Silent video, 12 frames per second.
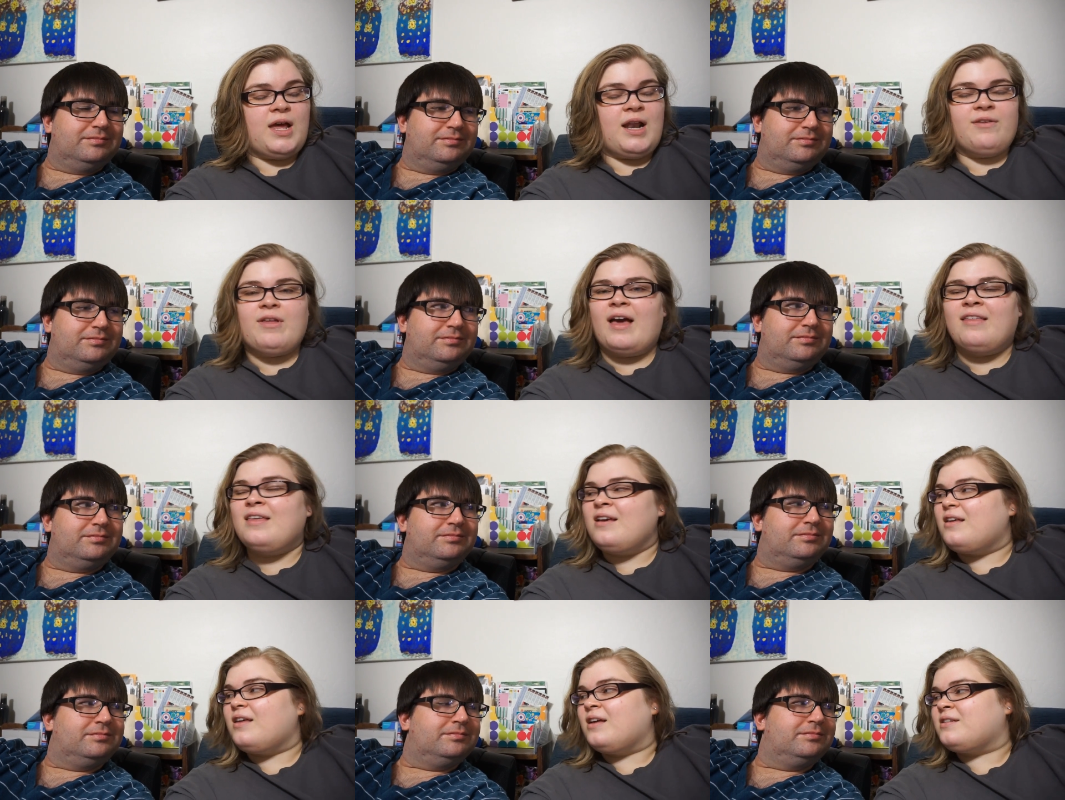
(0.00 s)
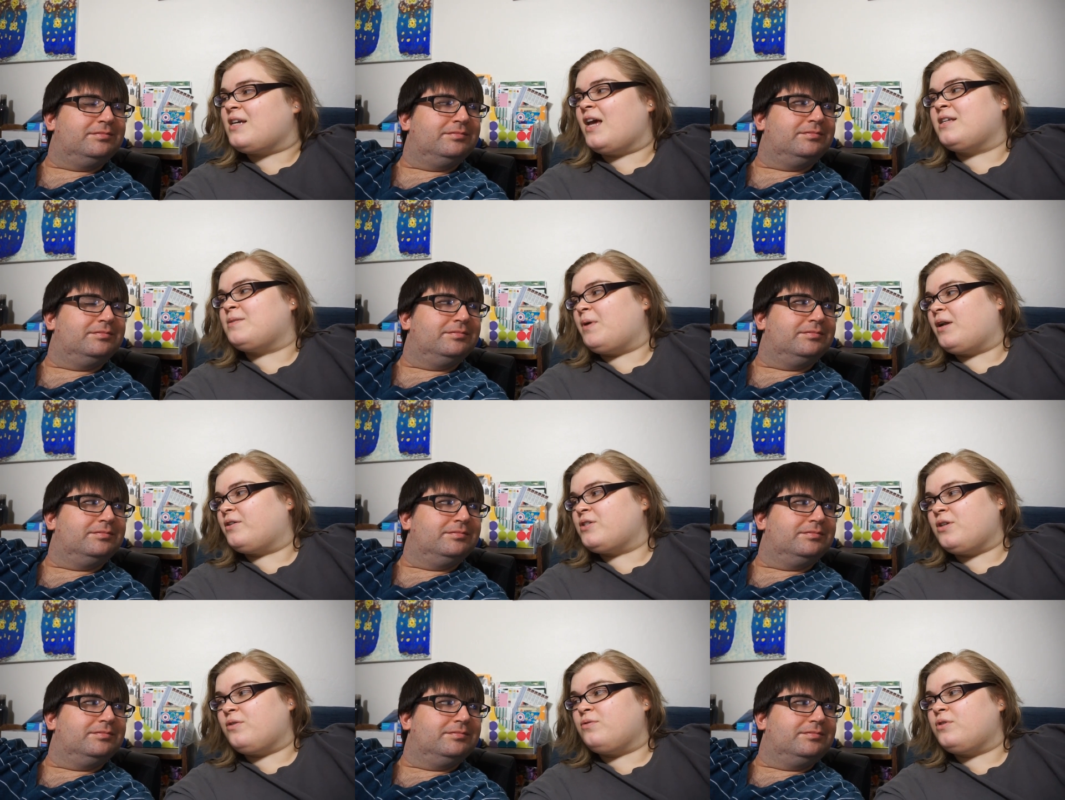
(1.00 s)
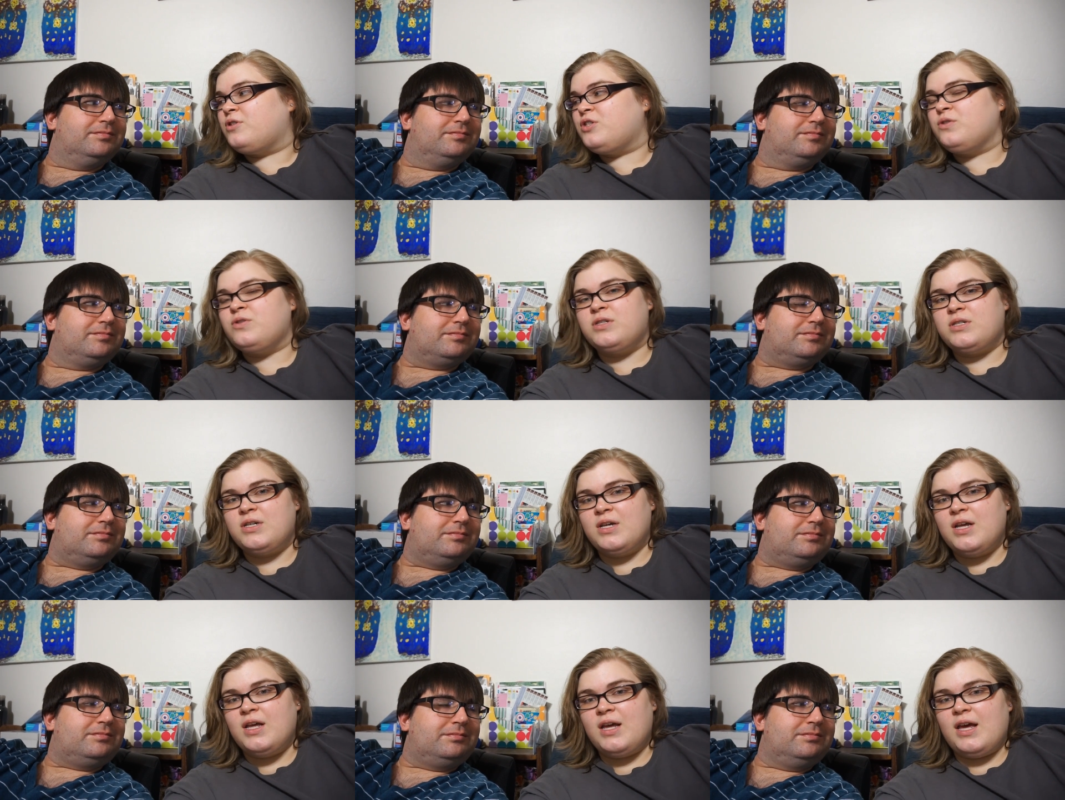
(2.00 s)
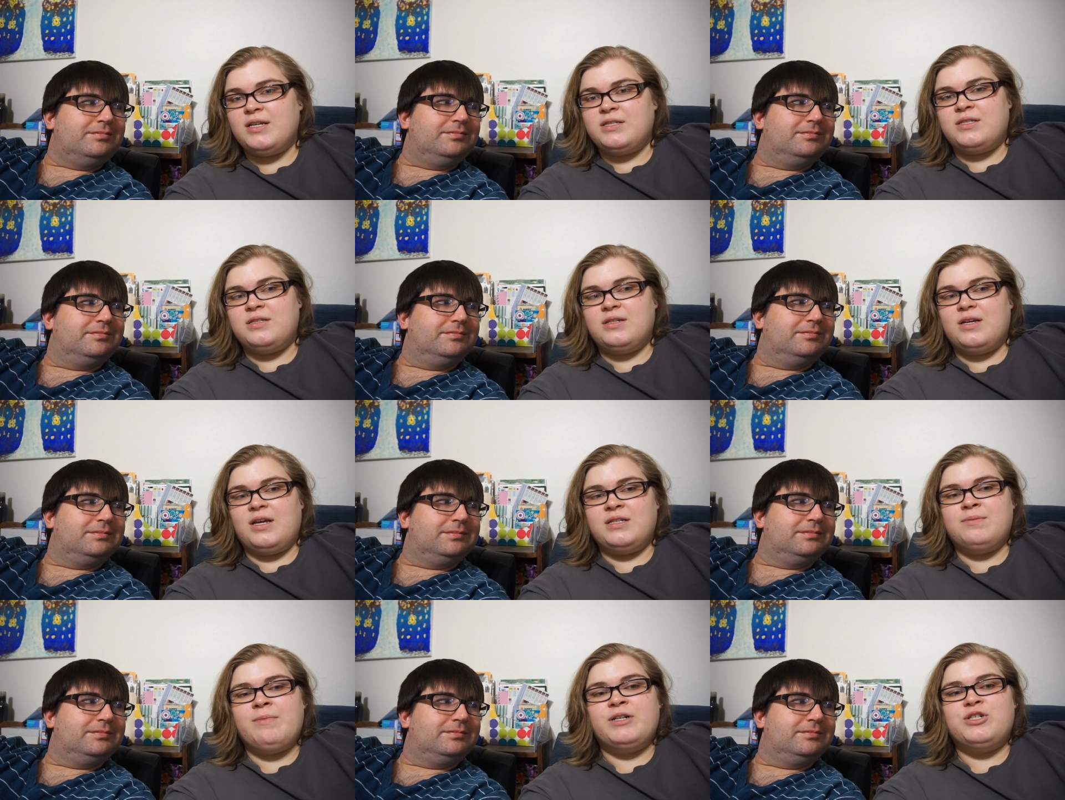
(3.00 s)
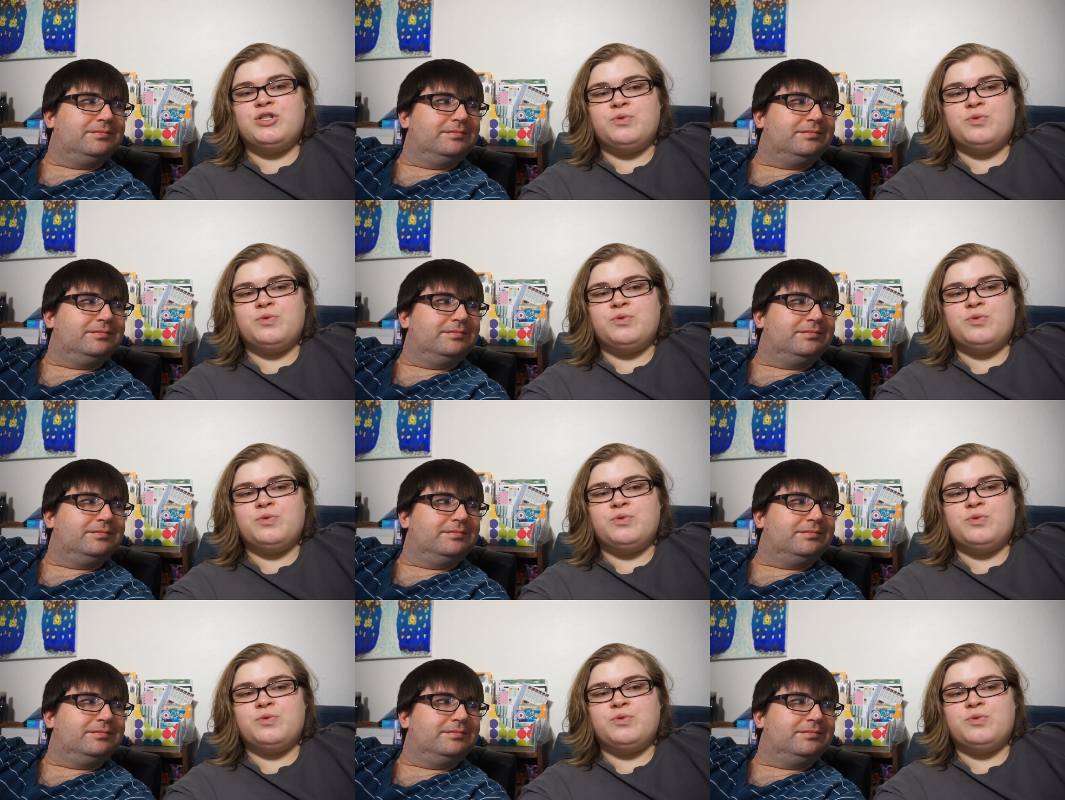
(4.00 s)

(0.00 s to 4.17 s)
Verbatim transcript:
Speaker 1: And I, I think it tastes better too. The juice is, it's much